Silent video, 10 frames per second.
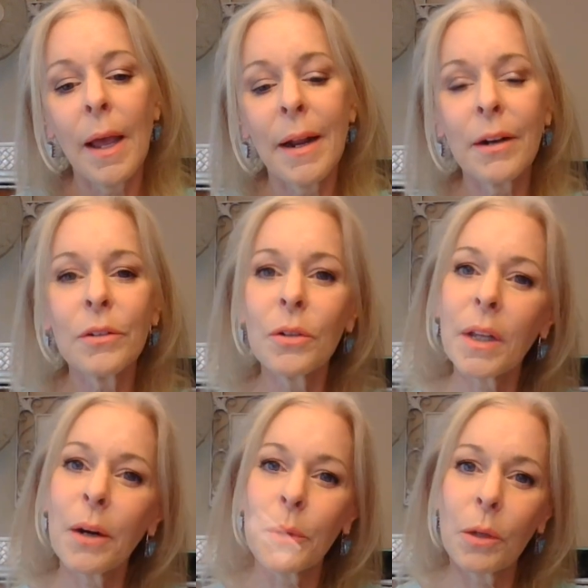And I don't know
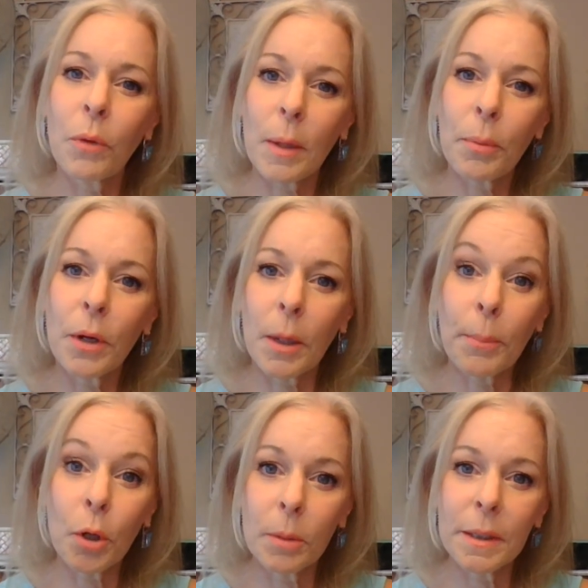that I really want to put a
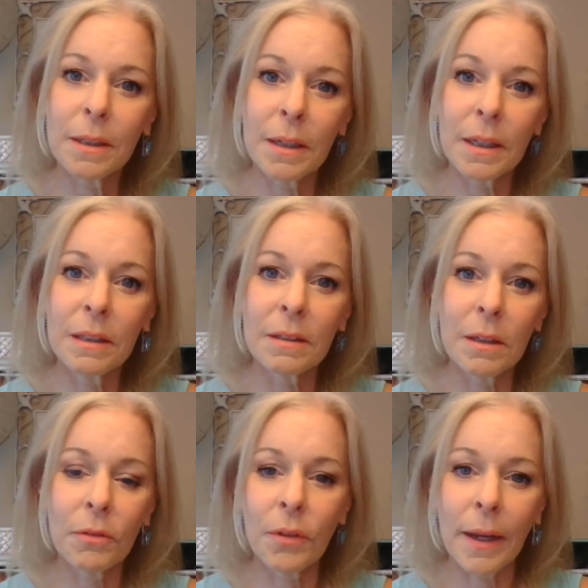permanent
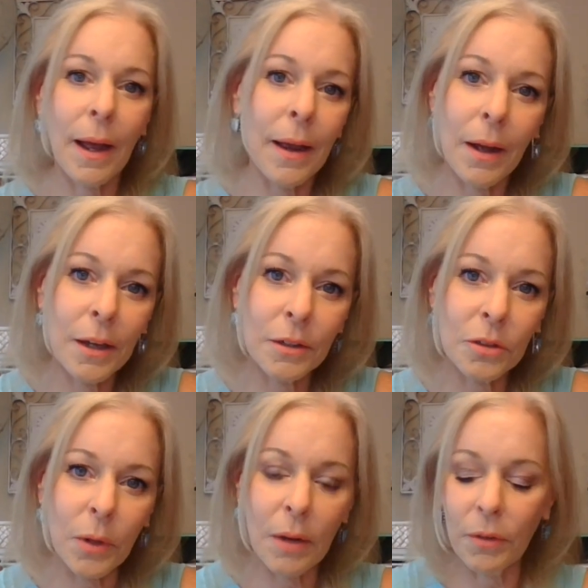adhesive. Like I, I
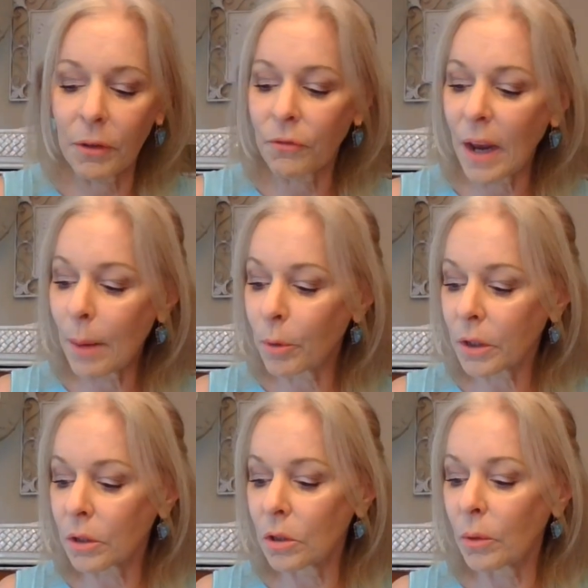also have like
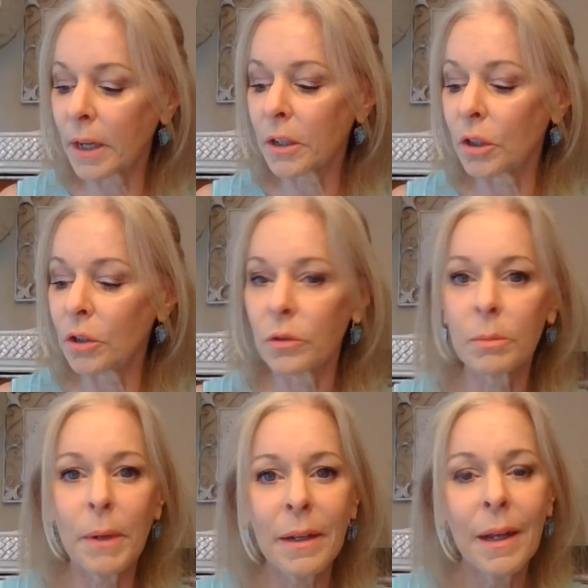fabric glue I could use,
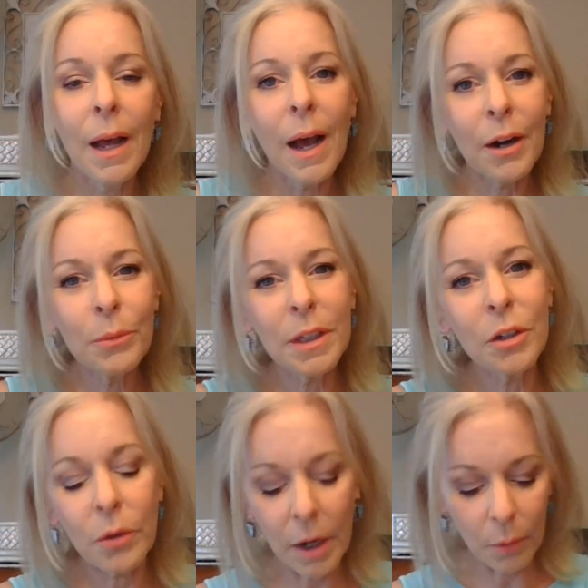but I don't really
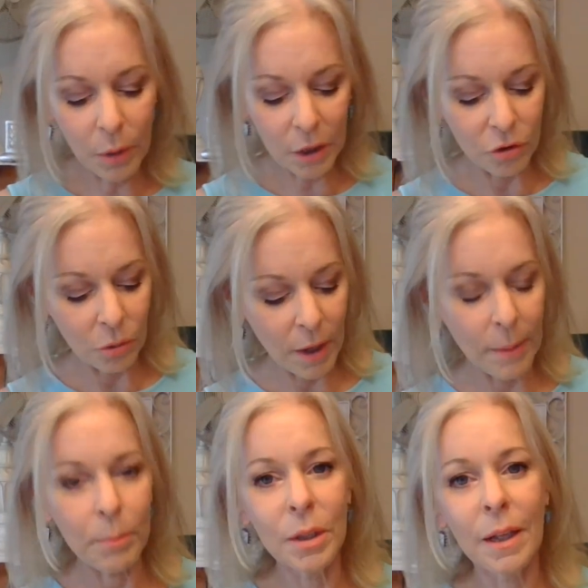know that I want to do that
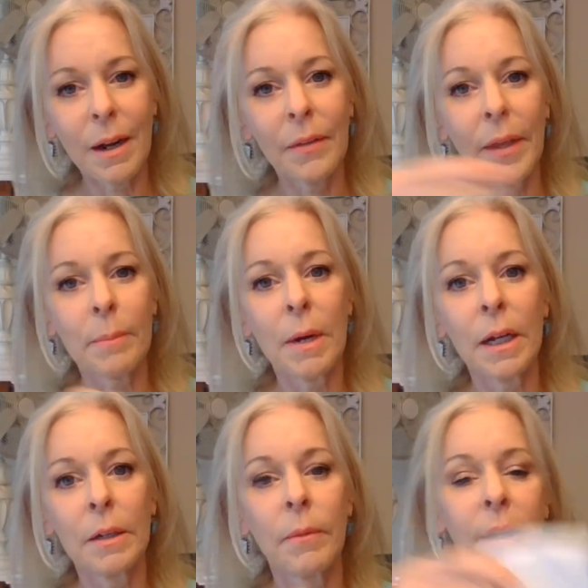and put that on like
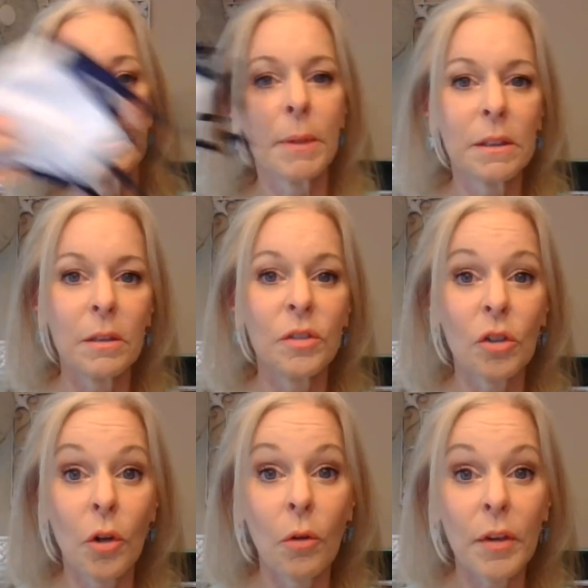my expensive
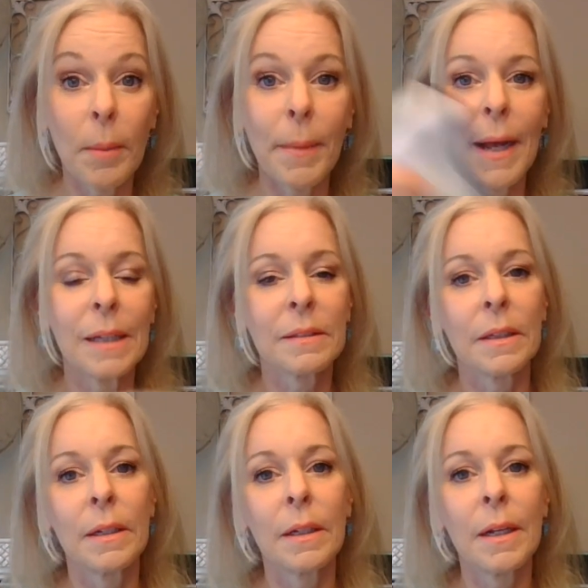Sonovia mask
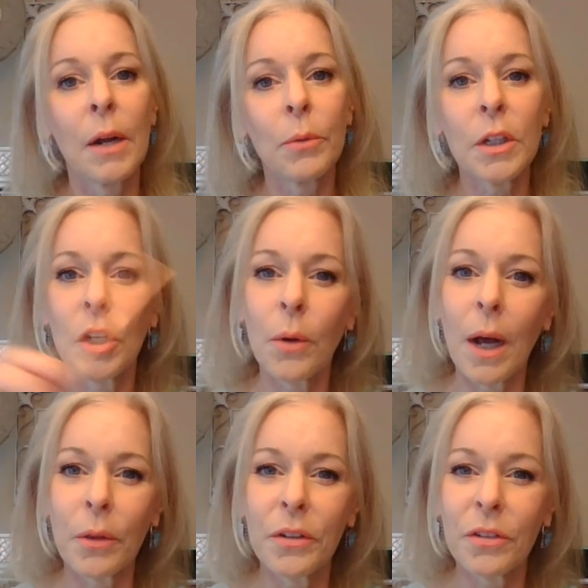and not really know
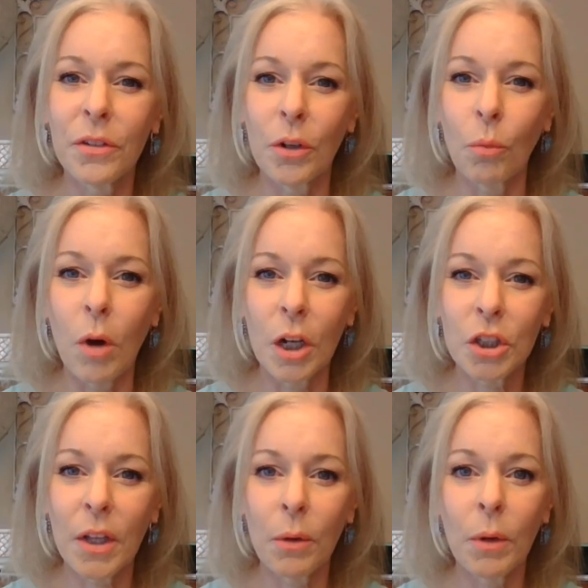how this is going to wash
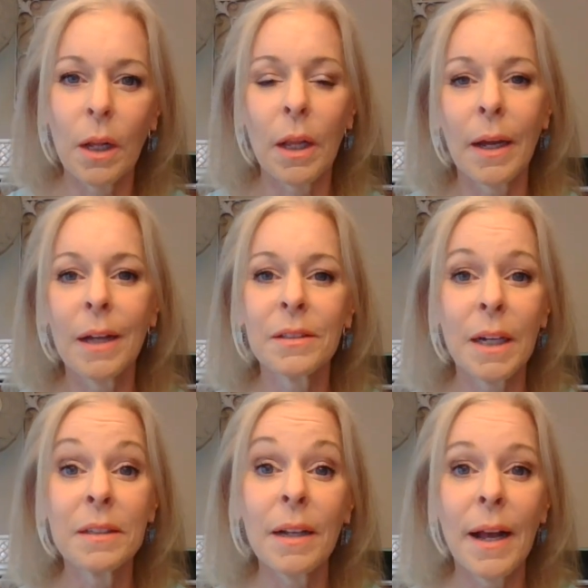that well. I, I,
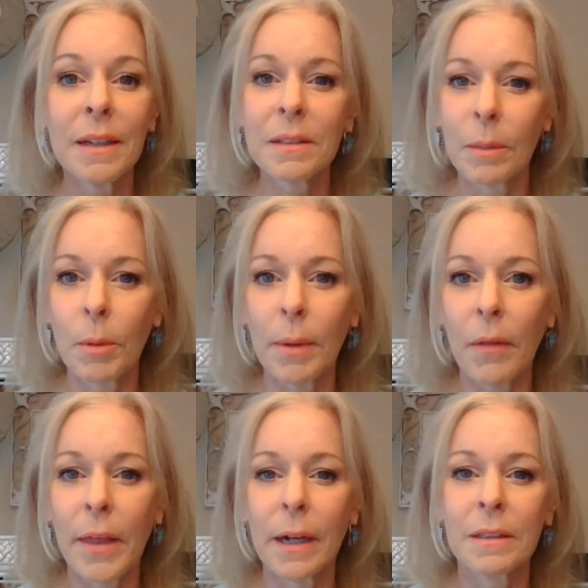I did ask them
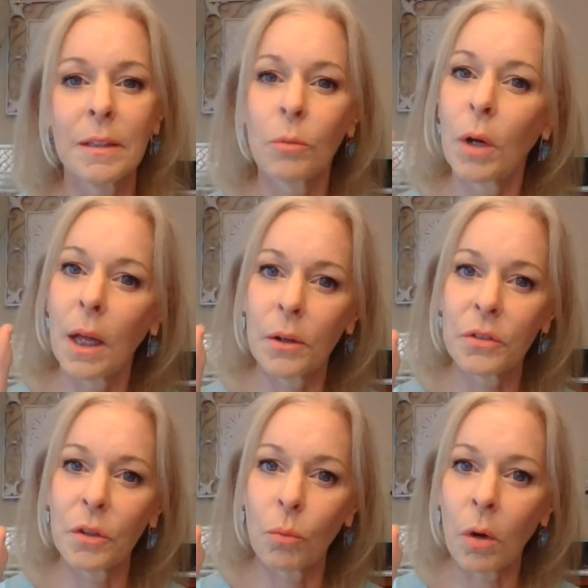about that. I said, well, how
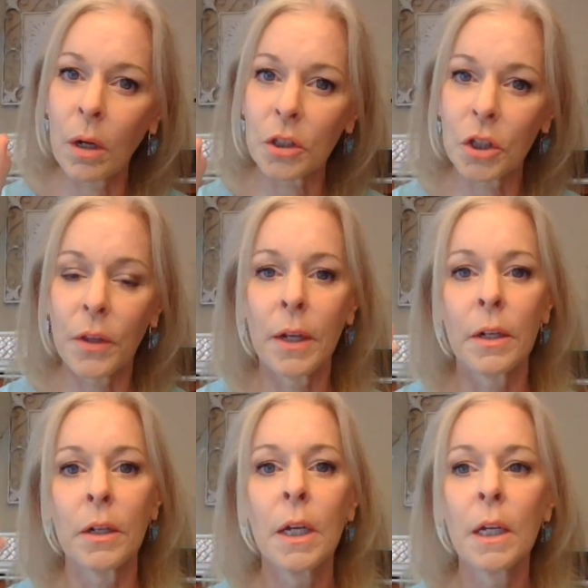does it wash then?
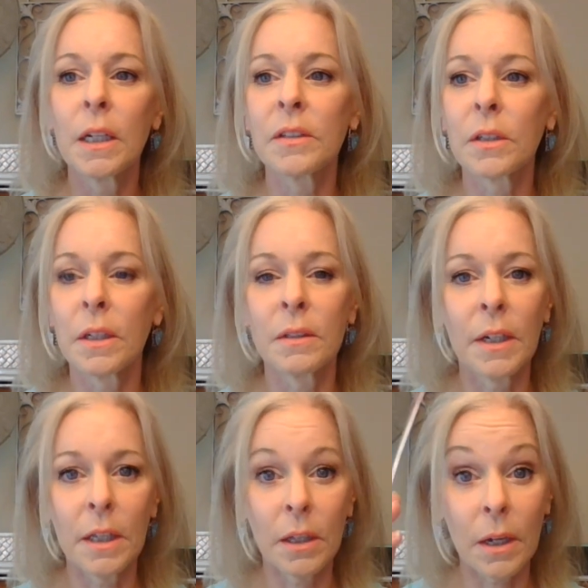And is it, is
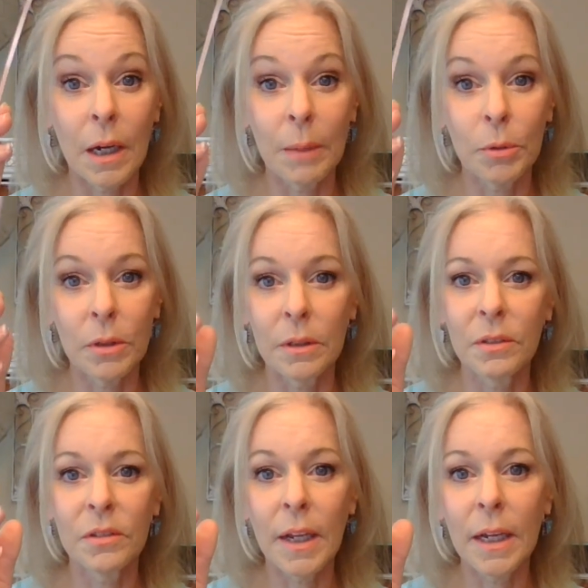any of the copper going
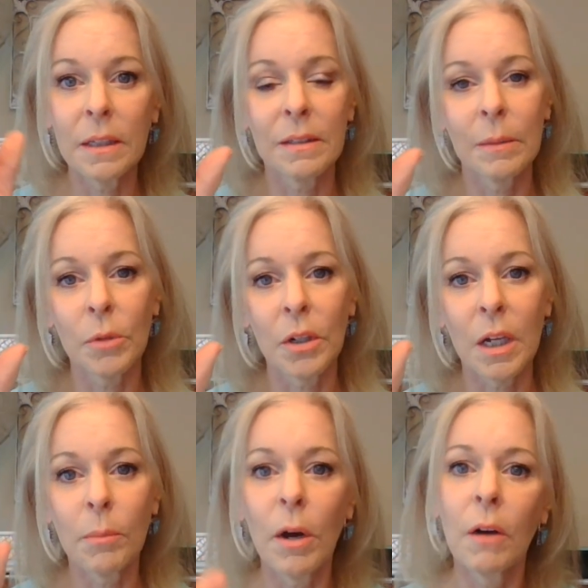to stain? Is something going
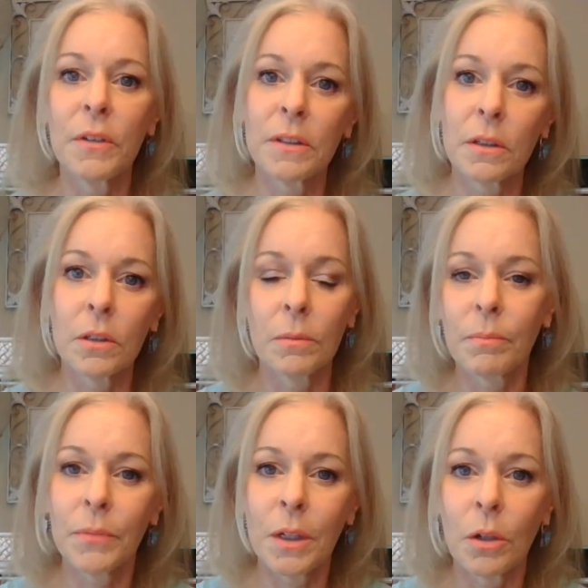to come off? Is it going to,
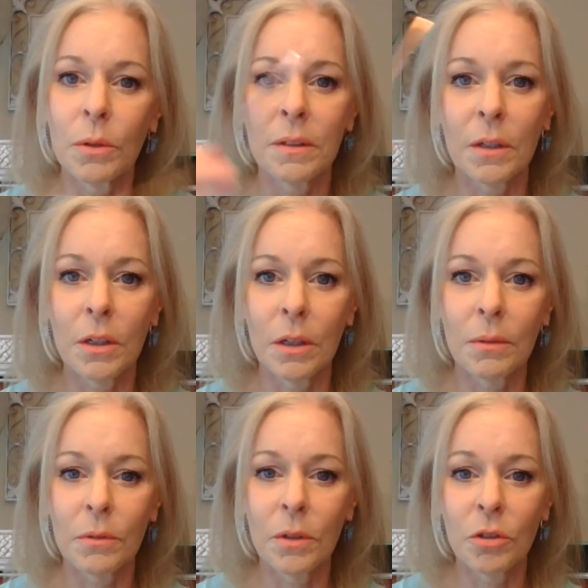you know, is it going to
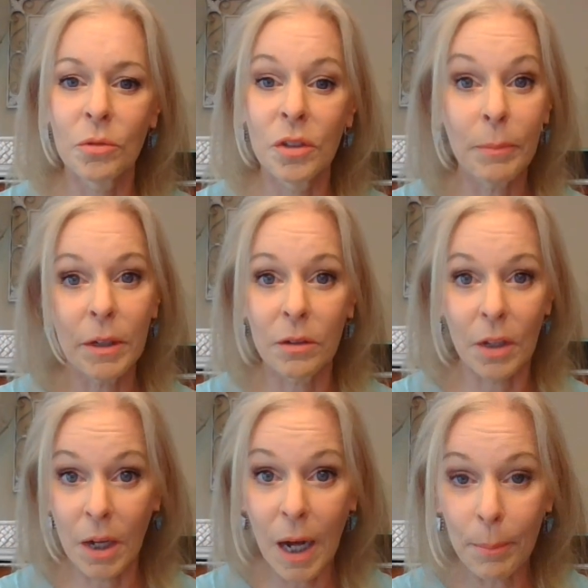do something to
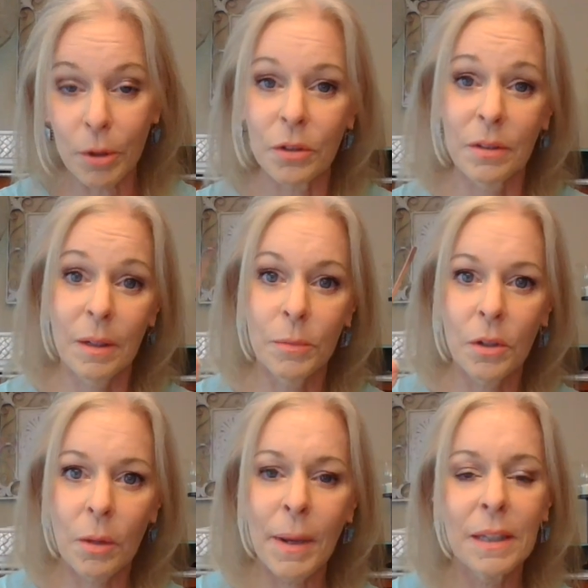the copper, do something
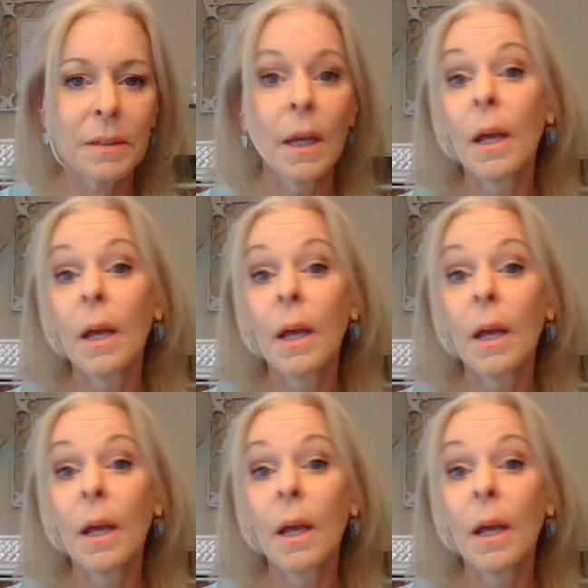to the mask?